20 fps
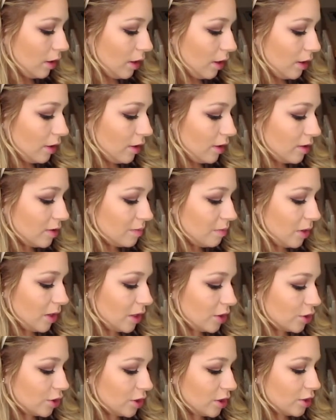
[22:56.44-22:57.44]
And this
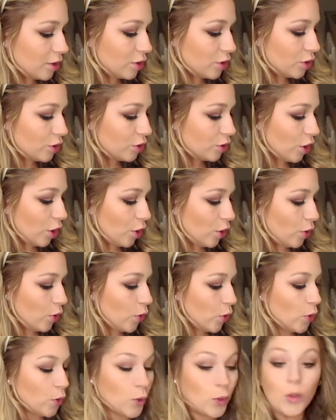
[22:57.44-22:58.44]
blush is
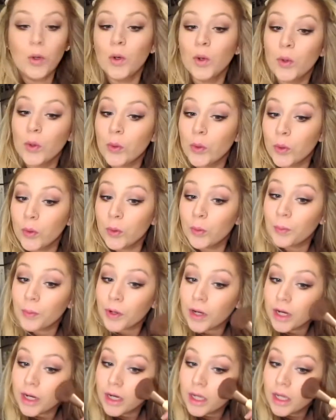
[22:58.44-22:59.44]
so
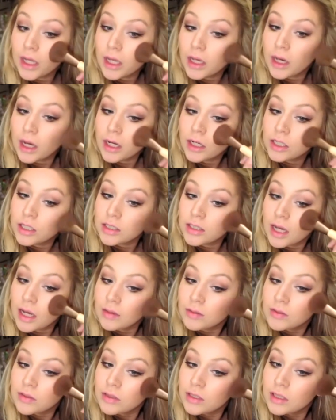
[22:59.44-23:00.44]
pretty. I just
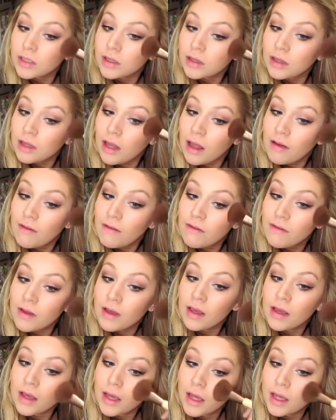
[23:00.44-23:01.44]
absolutely love
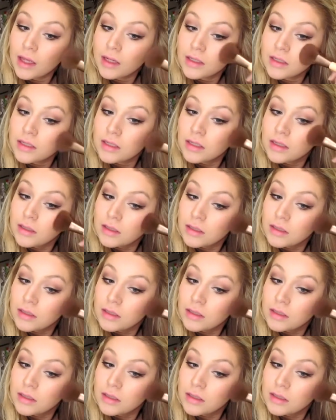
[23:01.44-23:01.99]
it.